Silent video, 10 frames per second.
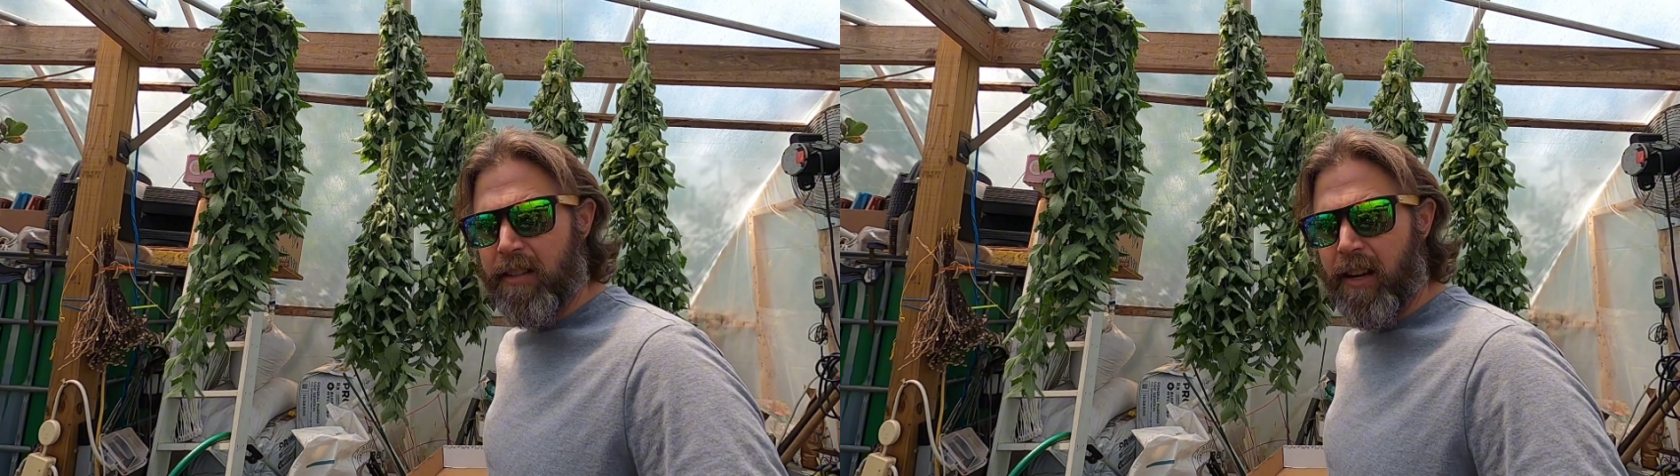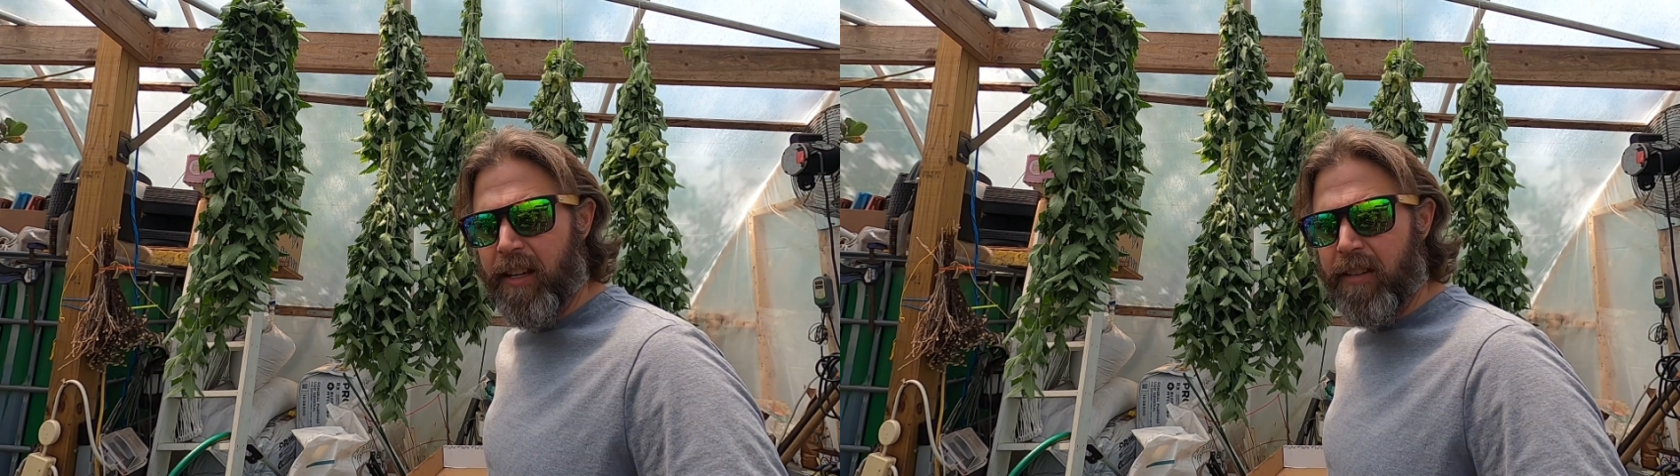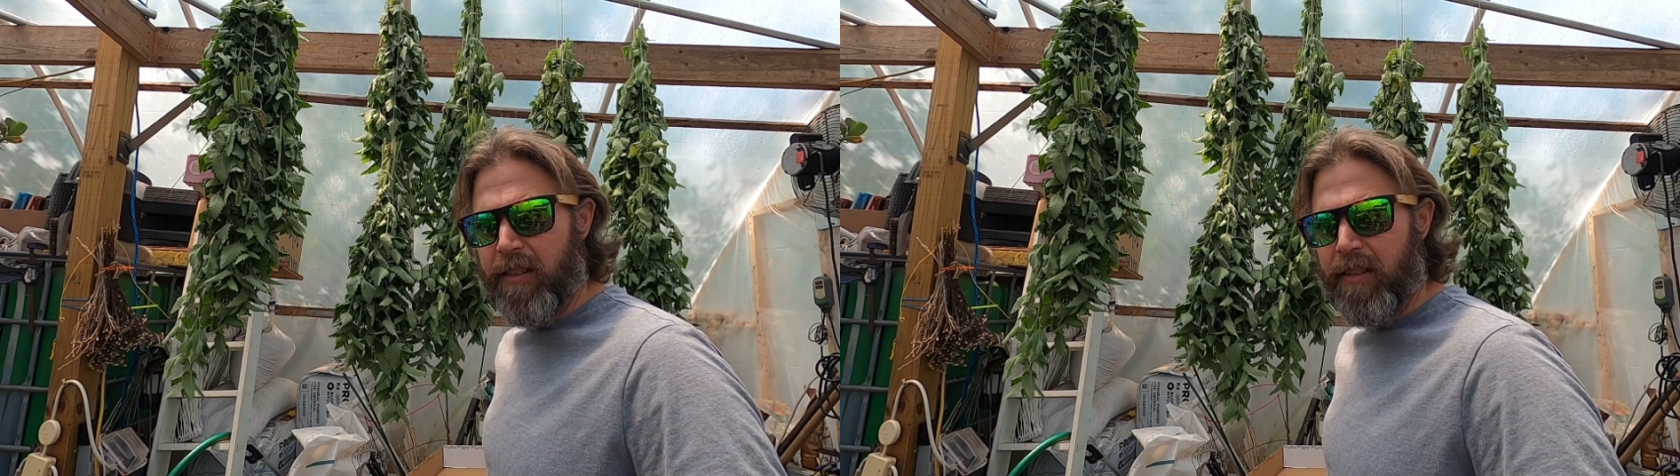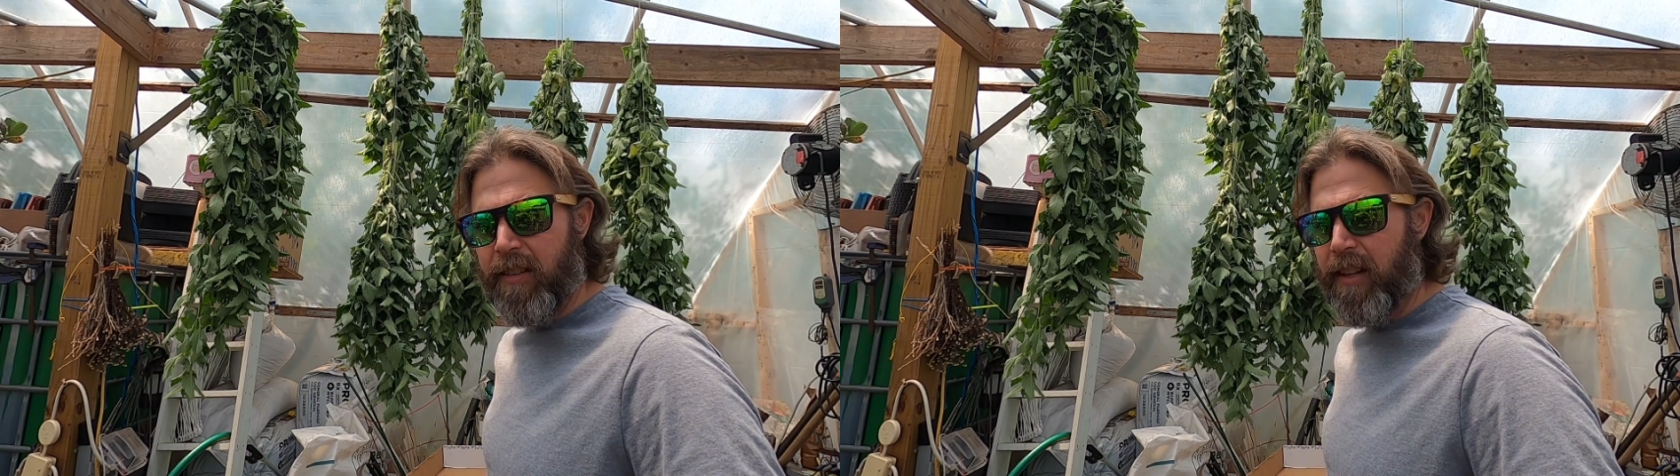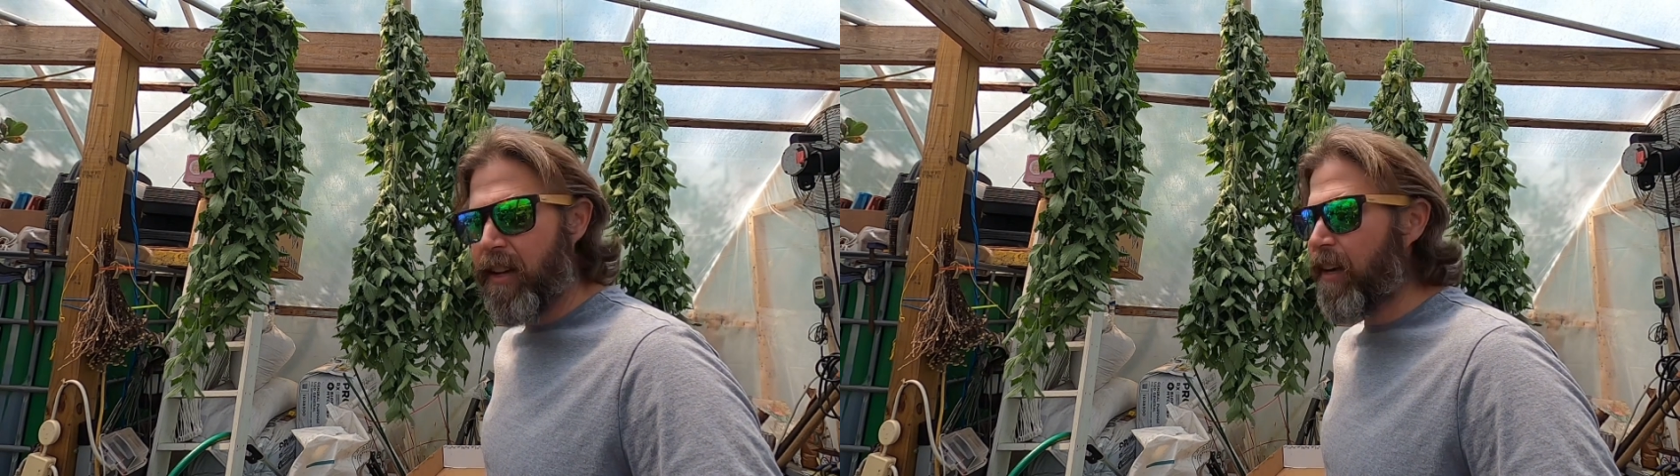site
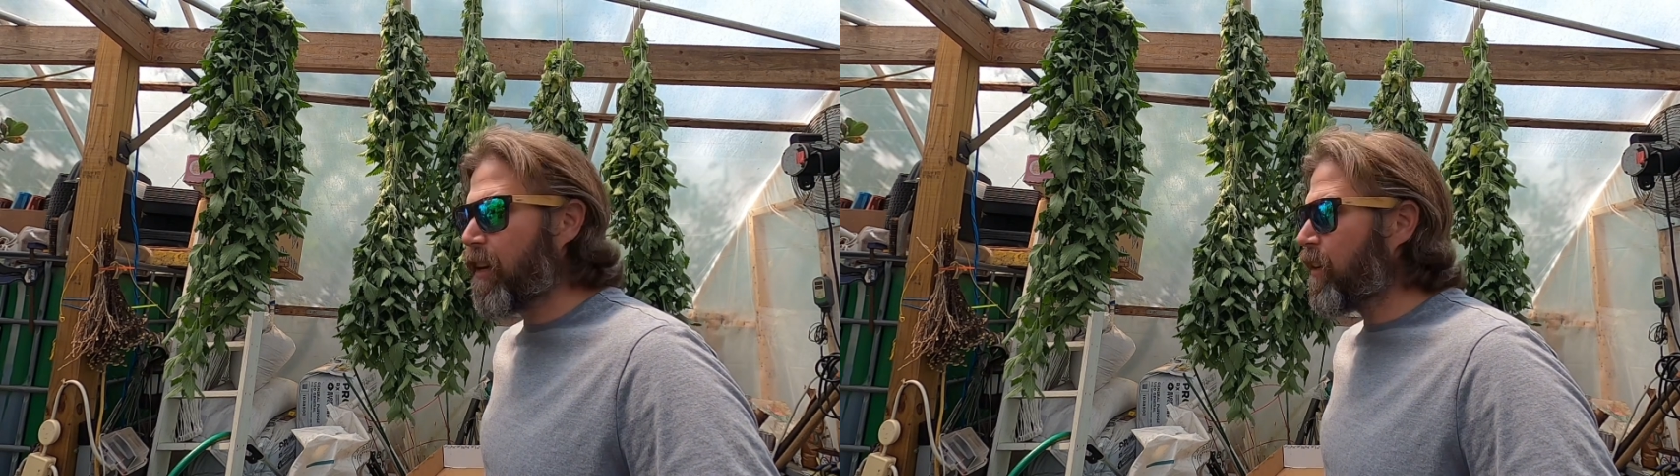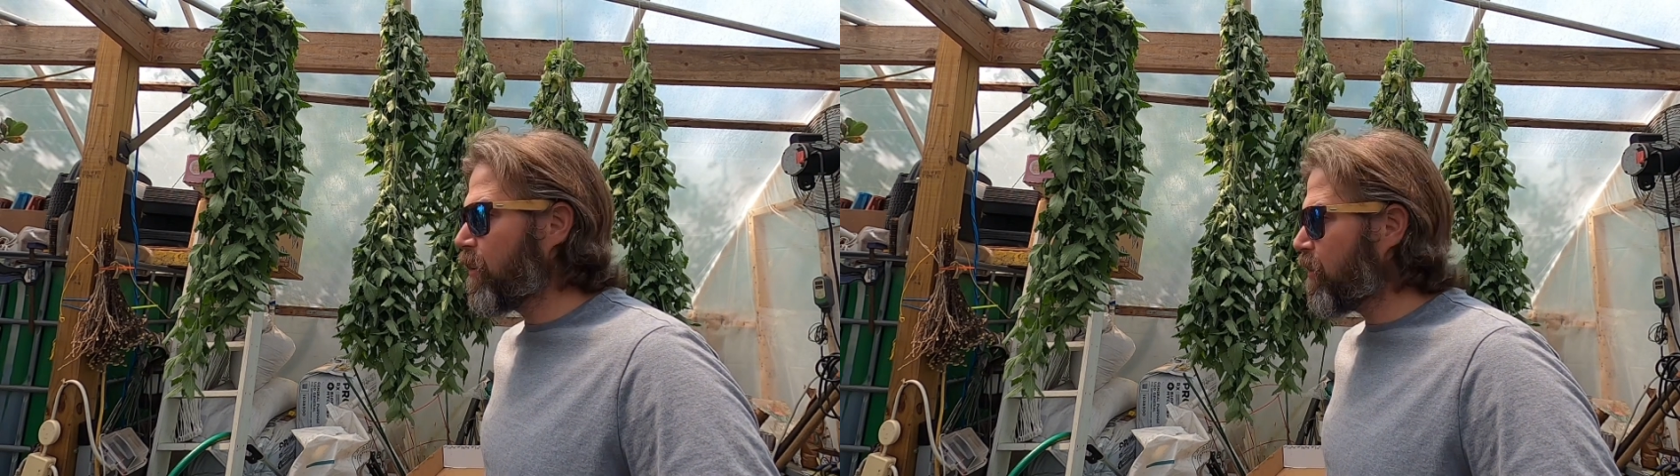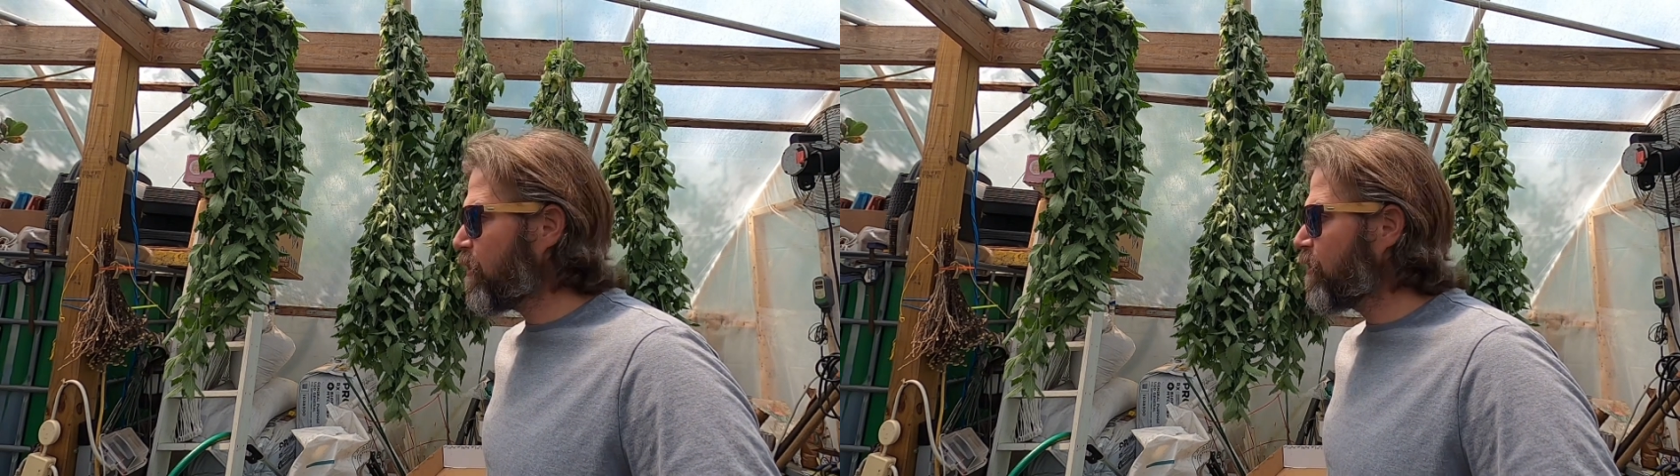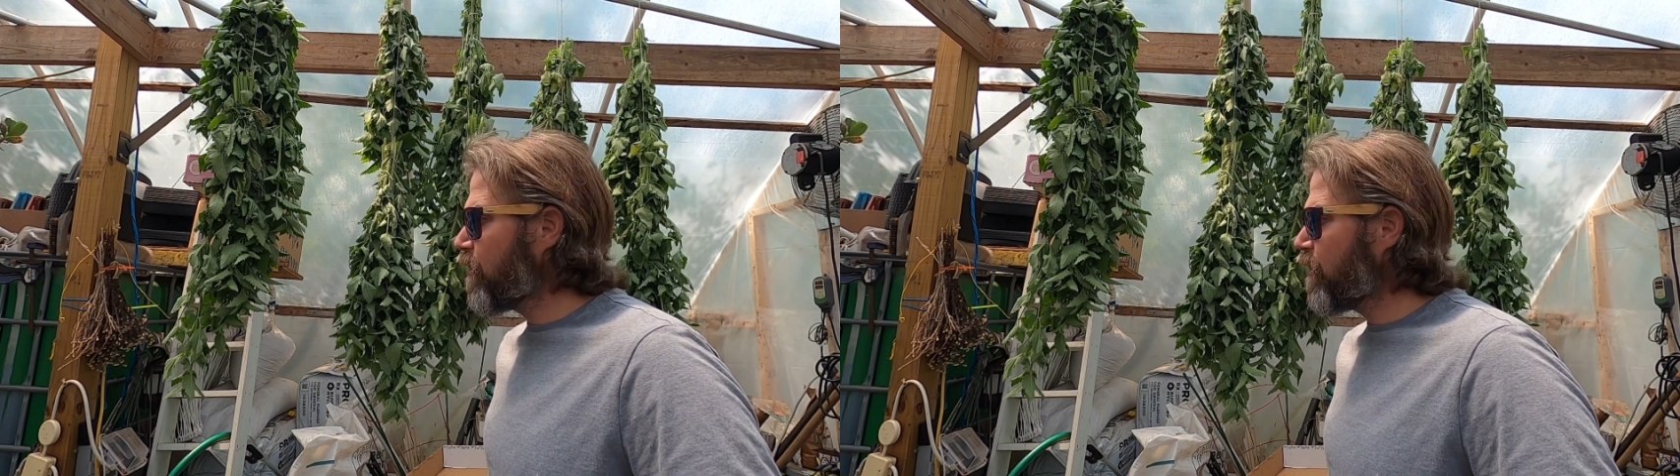and